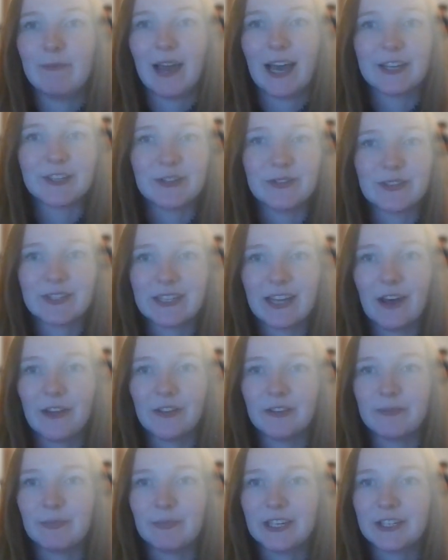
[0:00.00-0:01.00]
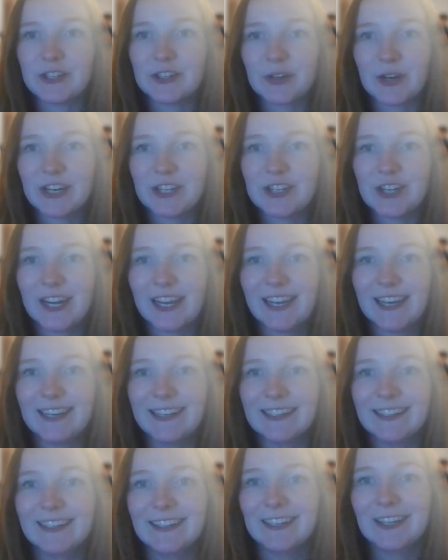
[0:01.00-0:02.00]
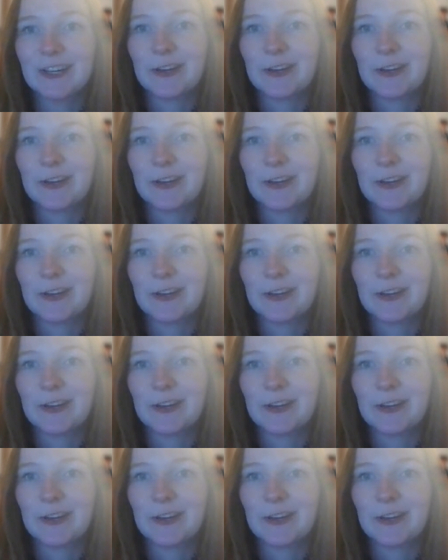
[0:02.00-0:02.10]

master's in health administration,